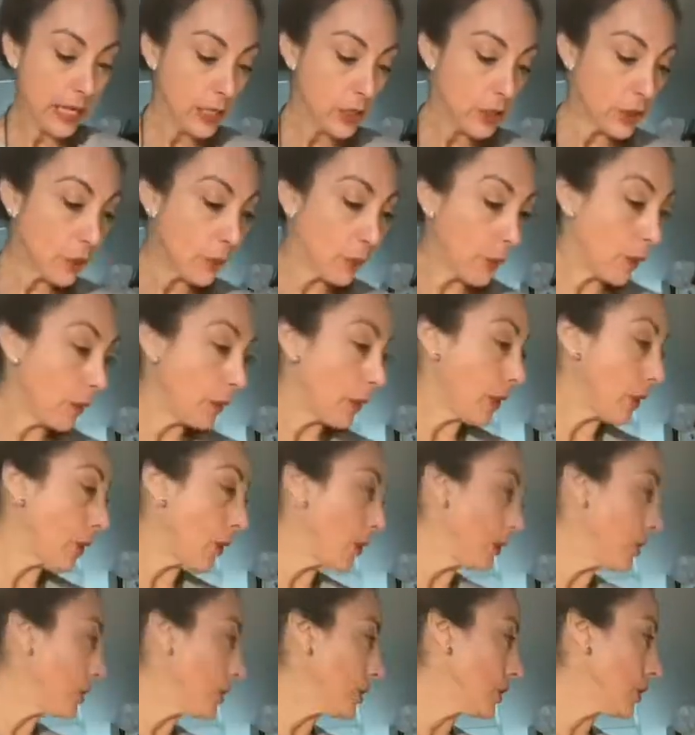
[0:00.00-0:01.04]
So what we're
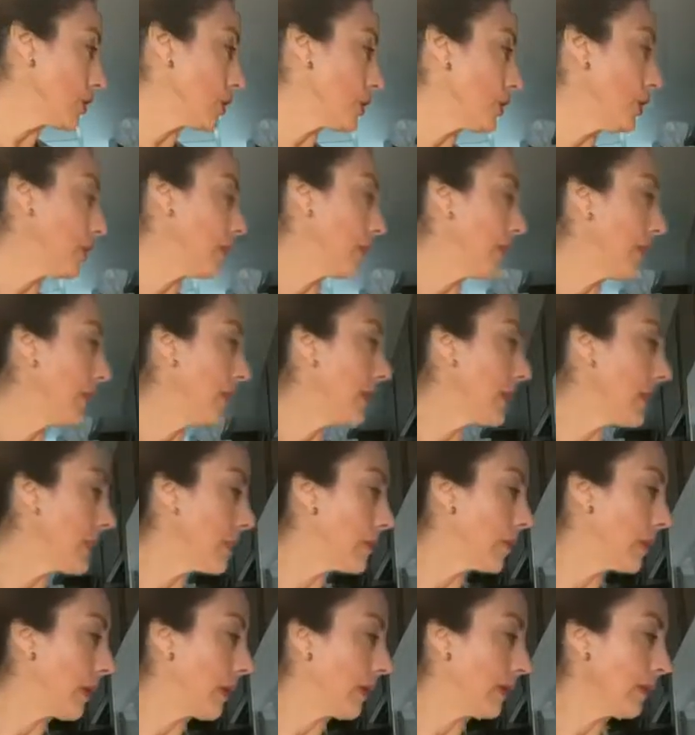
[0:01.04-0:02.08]
going to do with this
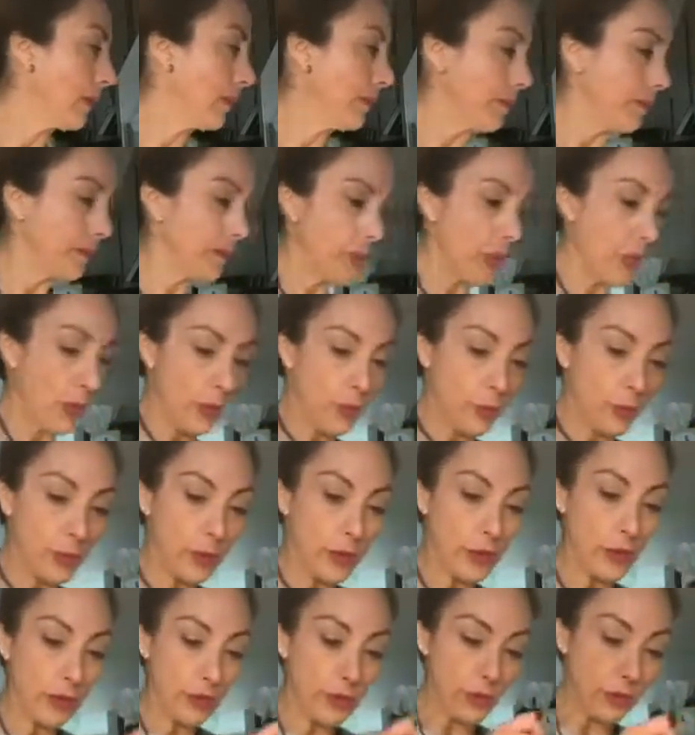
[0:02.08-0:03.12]
one, we're
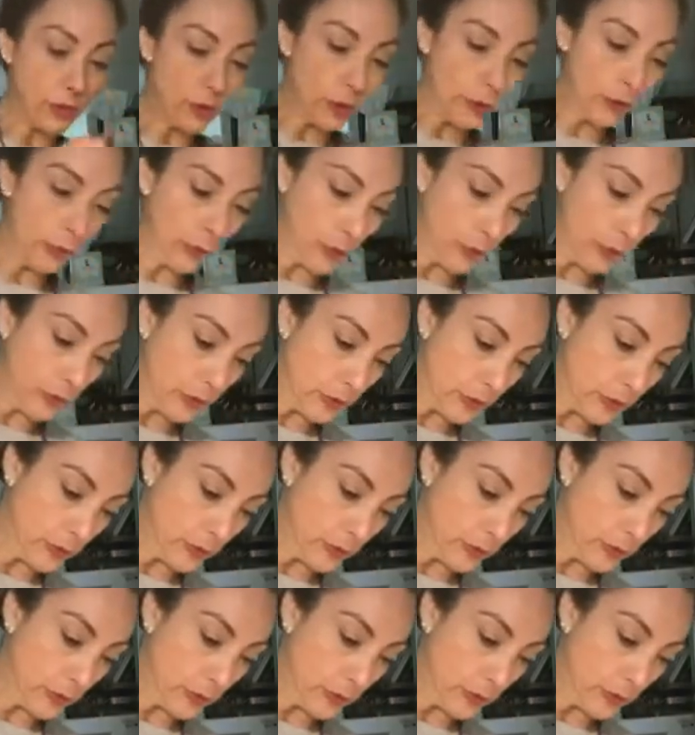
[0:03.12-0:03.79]
going to put